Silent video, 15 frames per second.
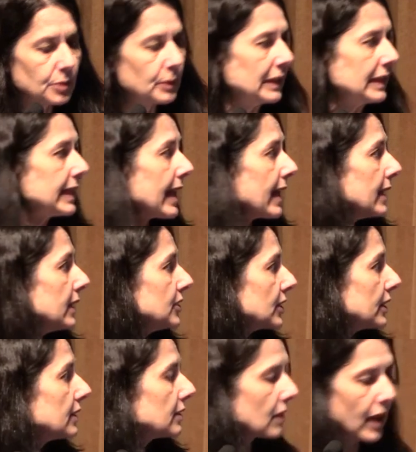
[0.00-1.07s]
to engage
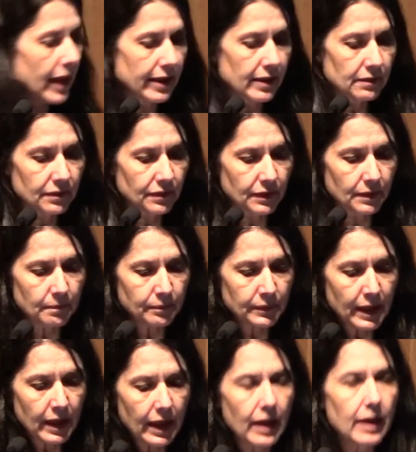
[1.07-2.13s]
in life.
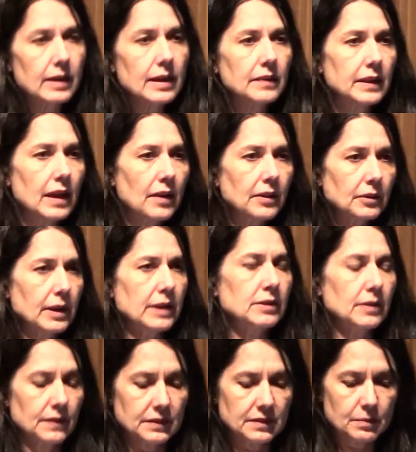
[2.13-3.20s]
And on the other end
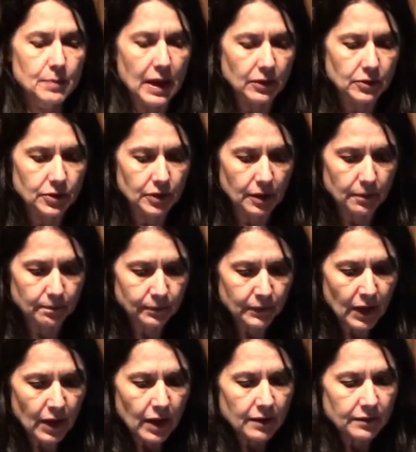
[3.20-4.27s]
of the spectrum,
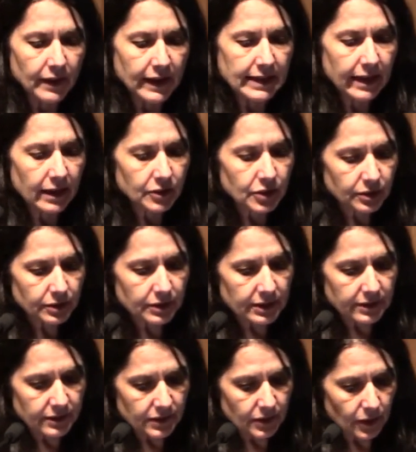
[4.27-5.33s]
financial
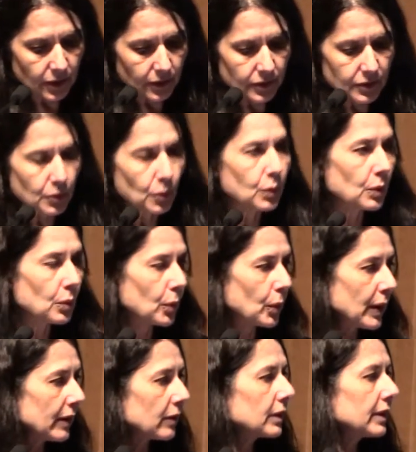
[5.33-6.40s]
concerns were
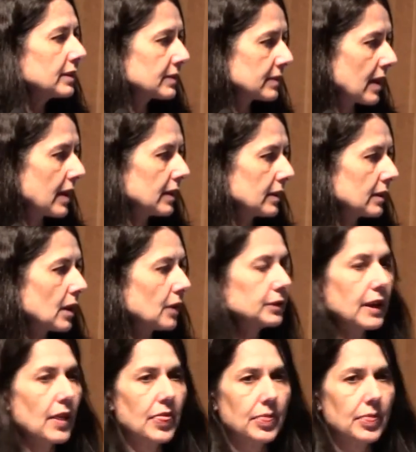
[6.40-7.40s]
rarely cited. Only